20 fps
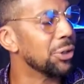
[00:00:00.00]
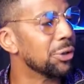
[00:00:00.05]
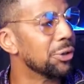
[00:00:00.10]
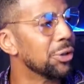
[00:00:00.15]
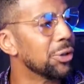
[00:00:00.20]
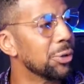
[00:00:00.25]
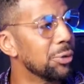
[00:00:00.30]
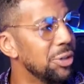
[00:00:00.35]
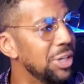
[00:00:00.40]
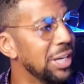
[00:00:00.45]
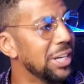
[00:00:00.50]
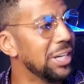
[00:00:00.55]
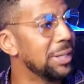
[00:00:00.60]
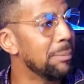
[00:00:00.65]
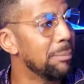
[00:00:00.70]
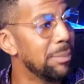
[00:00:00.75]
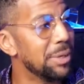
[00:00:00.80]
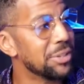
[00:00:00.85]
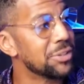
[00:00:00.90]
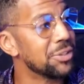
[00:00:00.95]
your your day
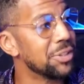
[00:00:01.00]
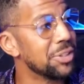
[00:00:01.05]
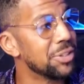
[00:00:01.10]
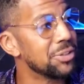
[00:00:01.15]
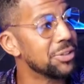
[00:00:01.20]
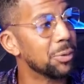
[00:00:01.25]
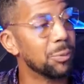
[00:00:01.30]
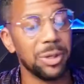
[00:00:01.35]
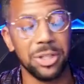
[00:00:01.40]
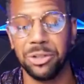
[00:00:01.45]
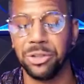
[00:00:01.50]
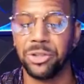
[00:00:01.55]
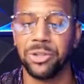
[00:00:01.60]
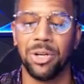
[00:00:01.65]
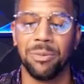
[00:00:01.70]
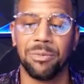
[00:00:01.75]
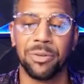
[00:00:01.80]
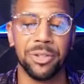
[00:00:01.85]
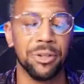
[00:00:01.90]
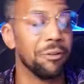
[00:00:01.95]
in business, the way you
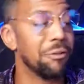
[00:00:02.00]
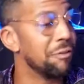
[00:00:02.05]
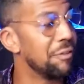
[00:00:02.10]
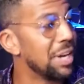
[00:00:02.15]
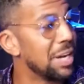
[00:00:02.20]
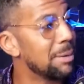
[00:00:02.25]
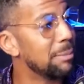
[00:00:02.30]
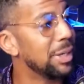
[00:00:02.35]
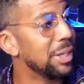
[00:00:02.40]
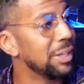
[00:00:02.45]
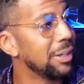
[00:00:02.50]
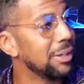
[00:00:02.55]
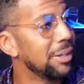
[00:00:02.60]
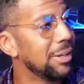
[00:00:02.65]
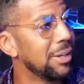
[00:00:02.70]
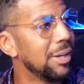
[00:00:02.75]
show up for your family.